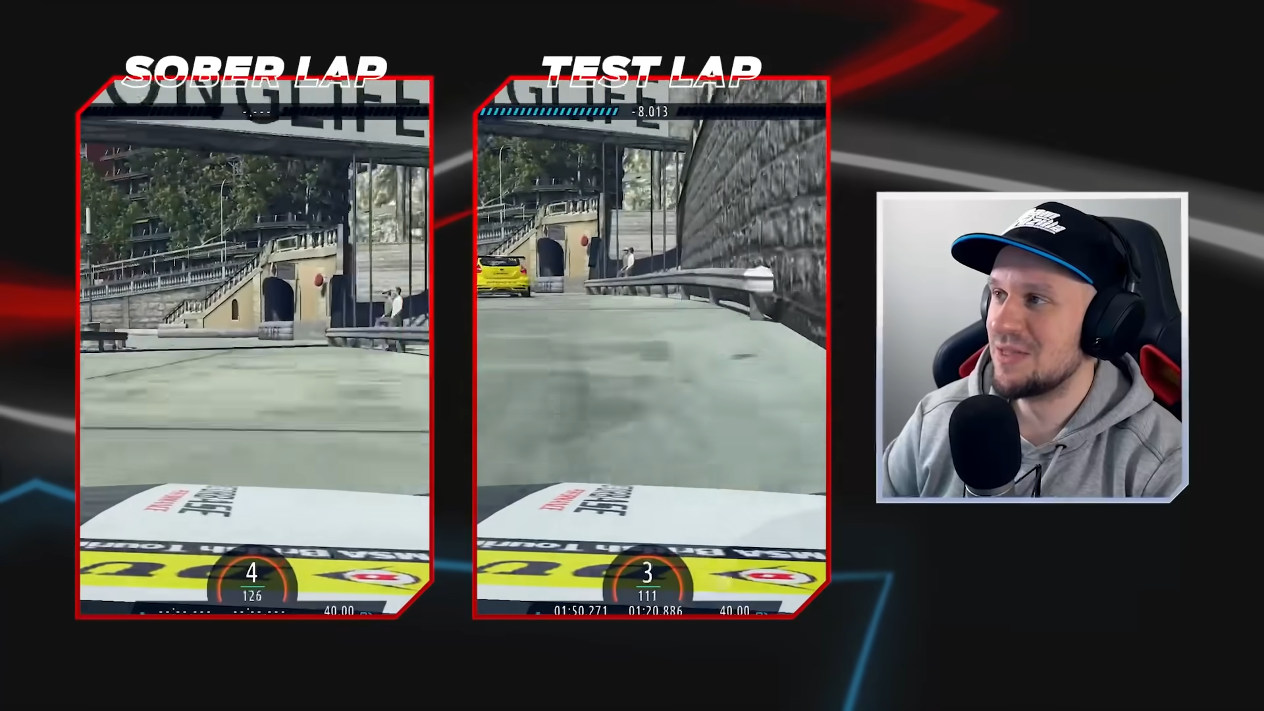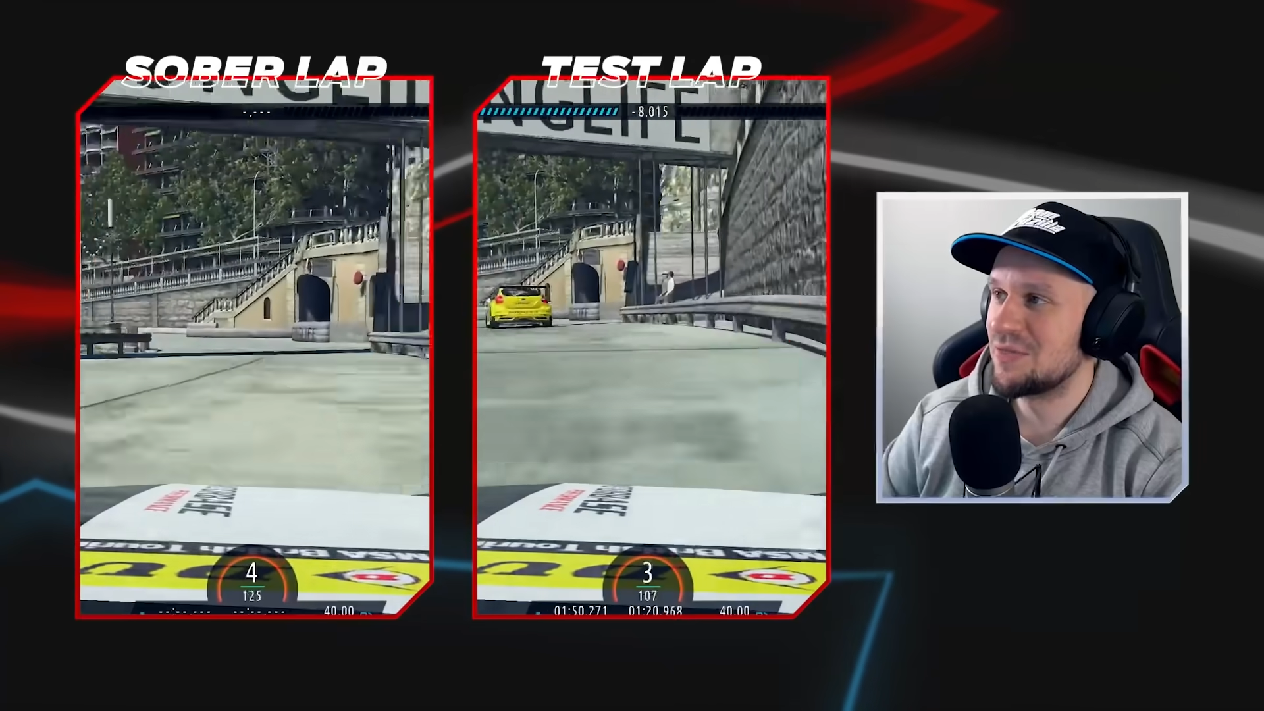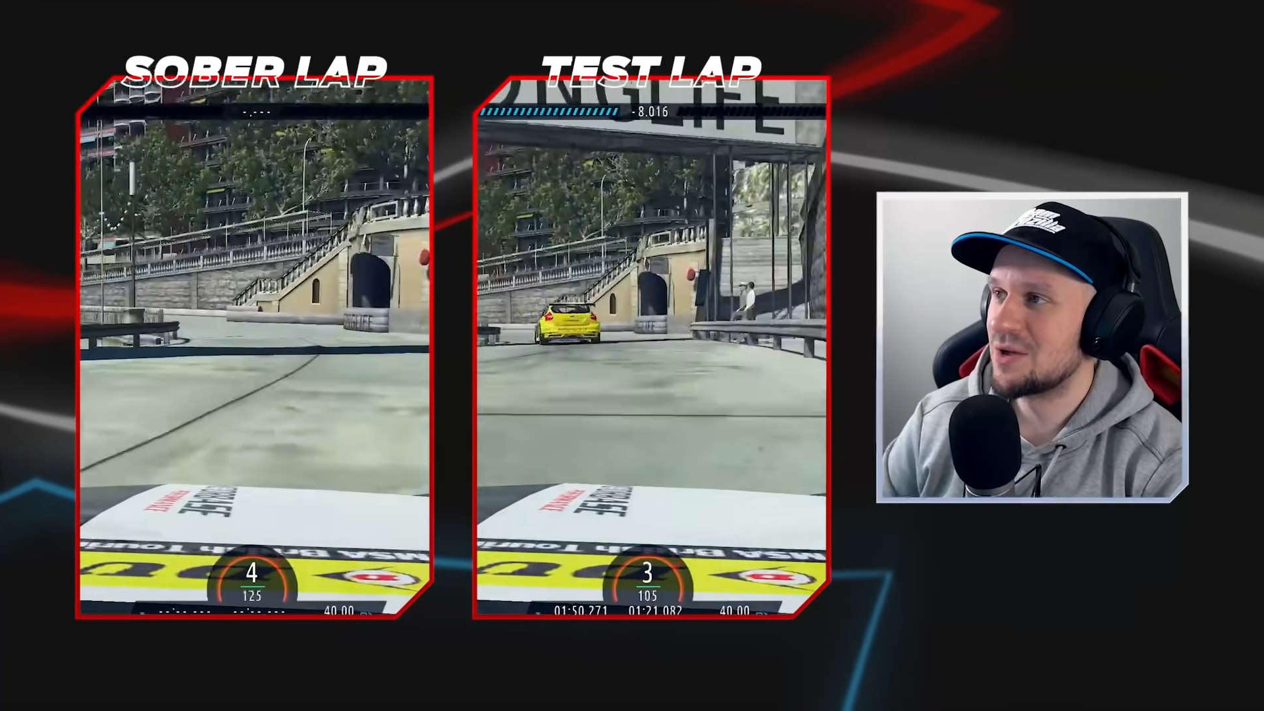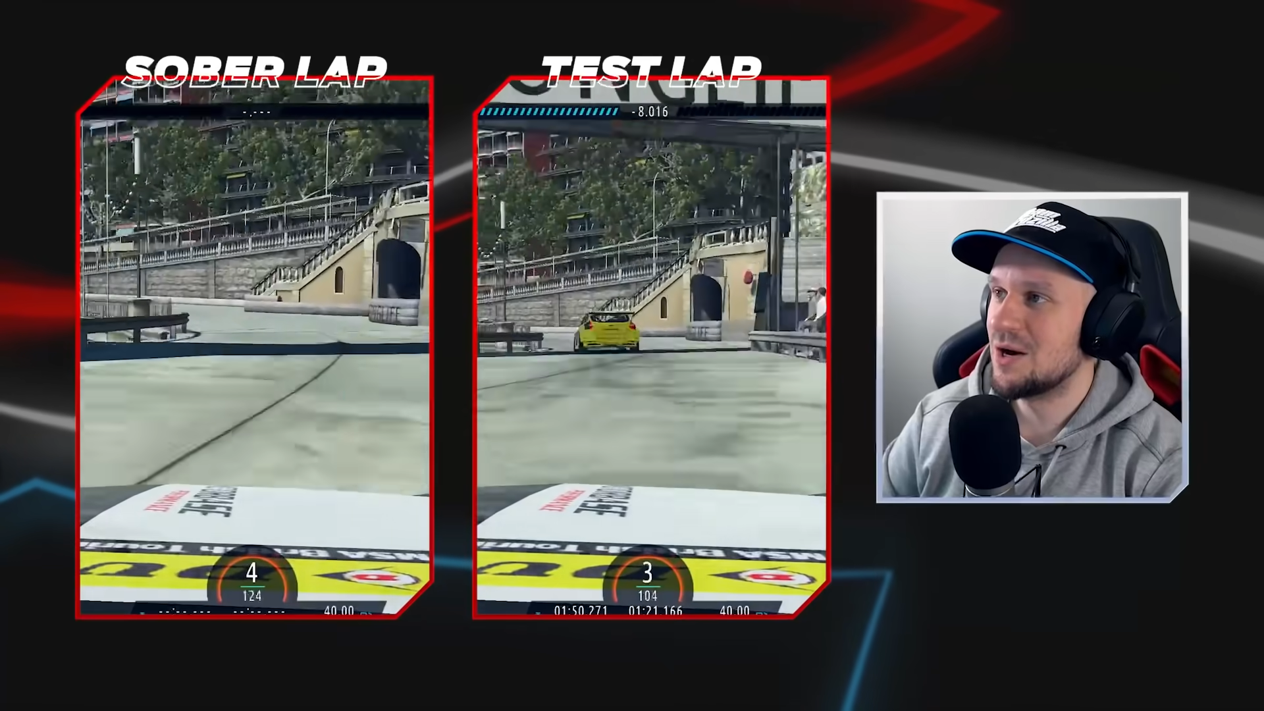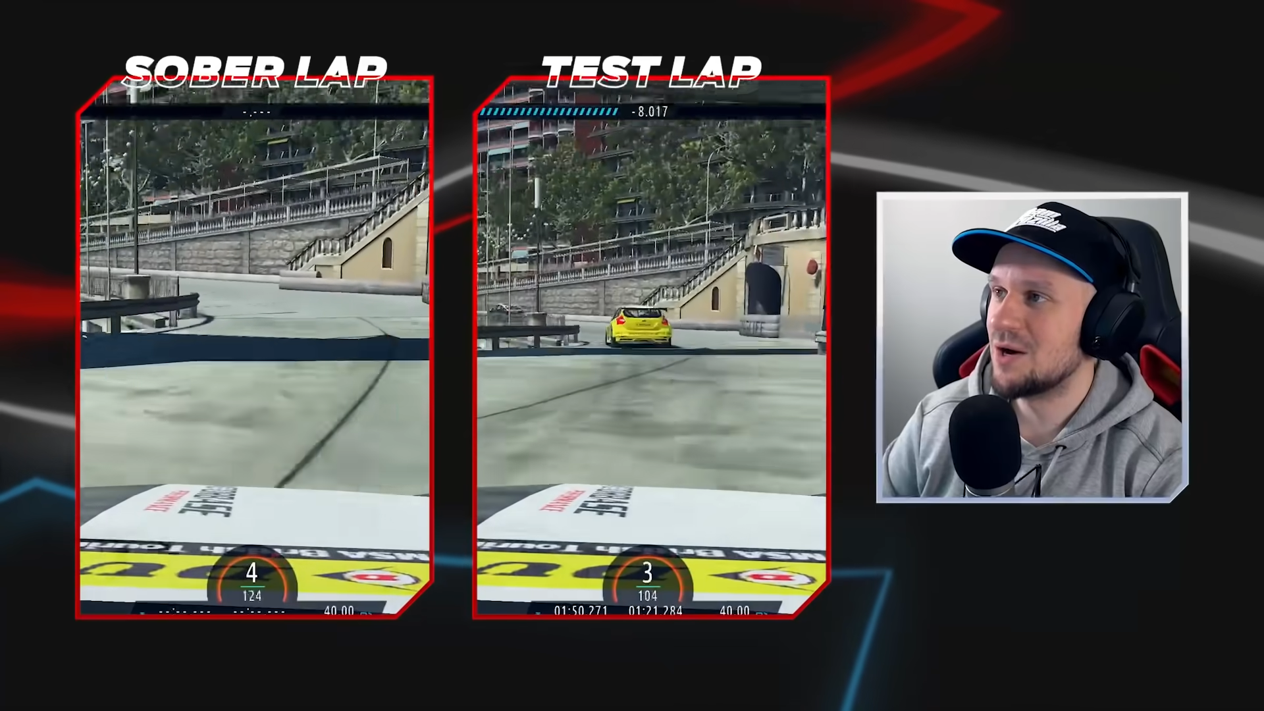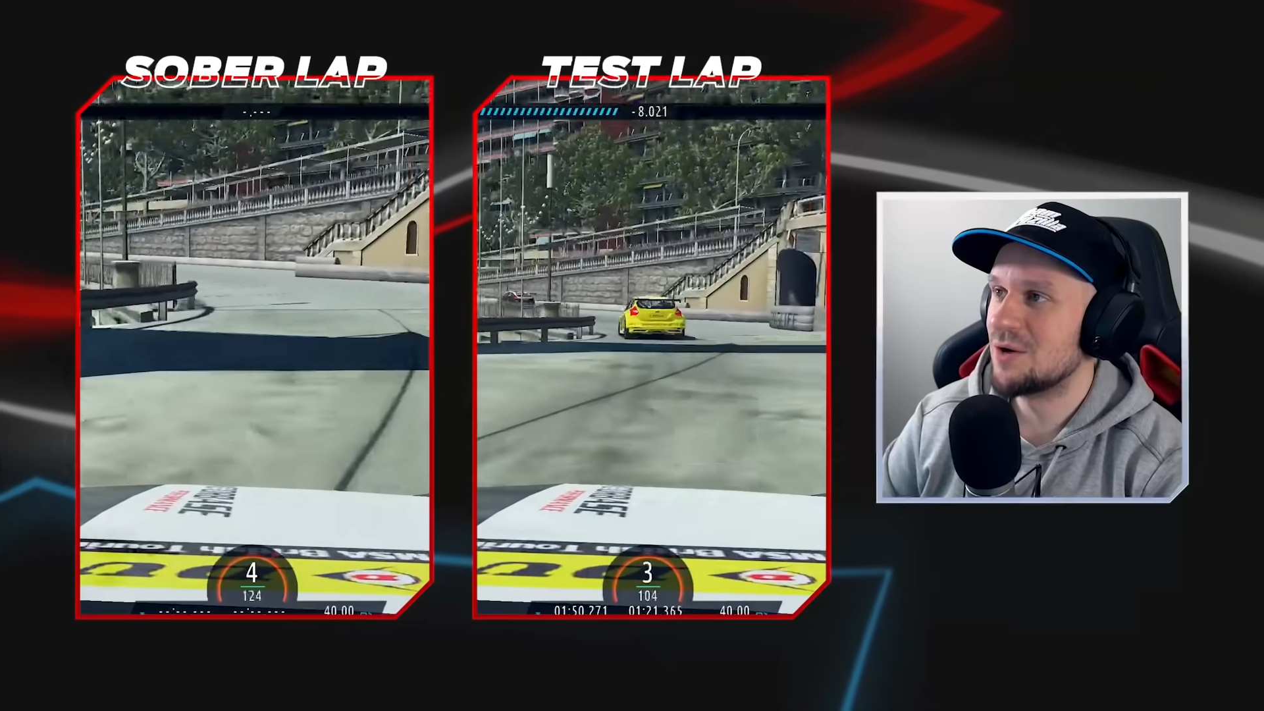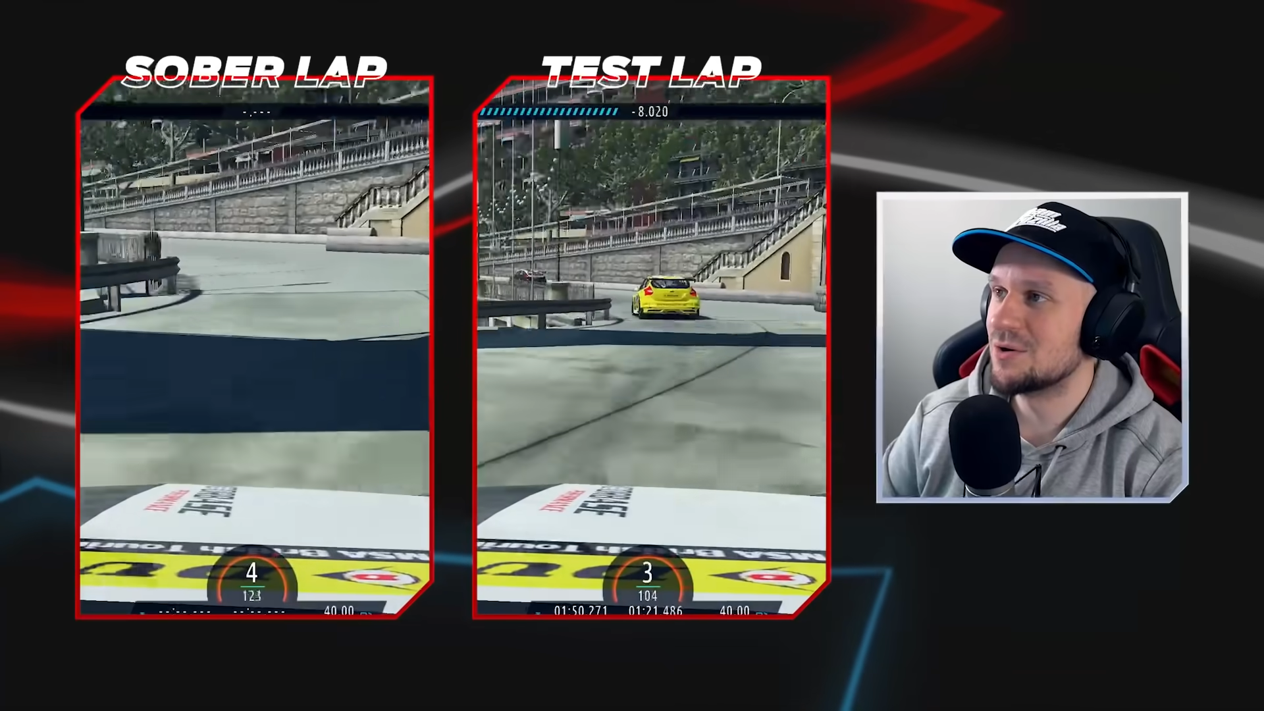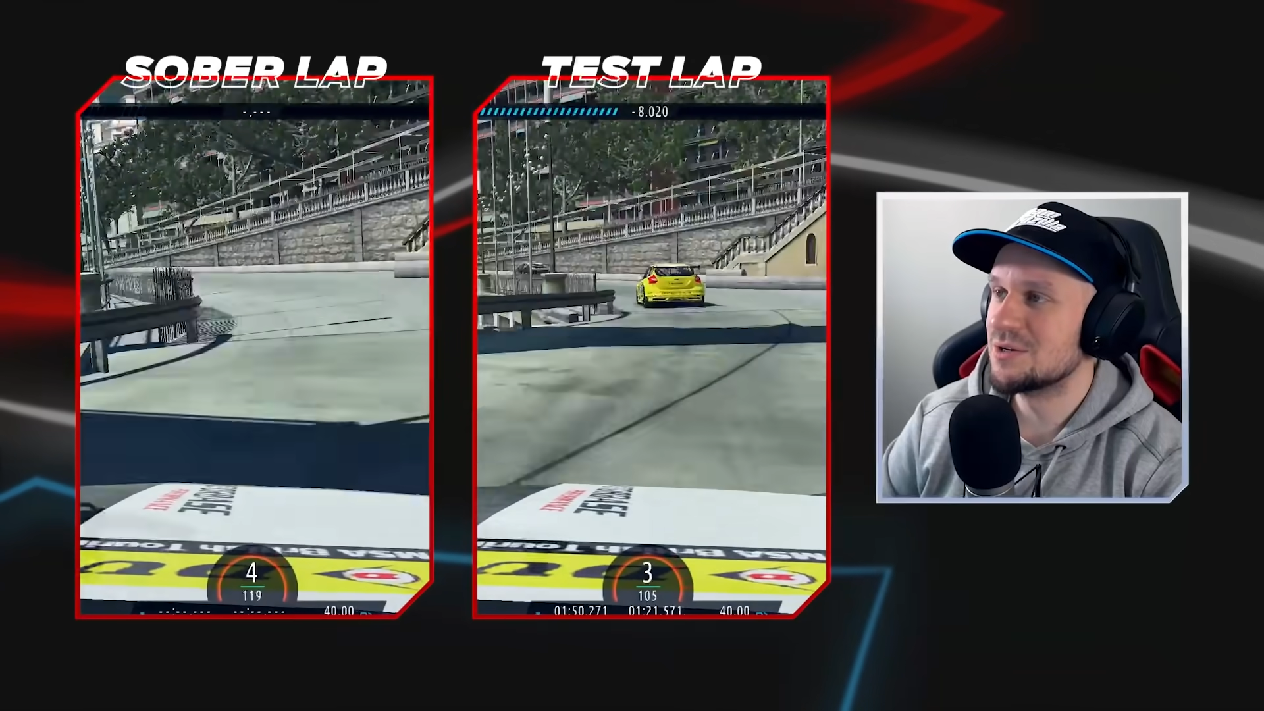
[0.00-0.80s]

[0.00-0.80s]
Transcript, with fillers: that the car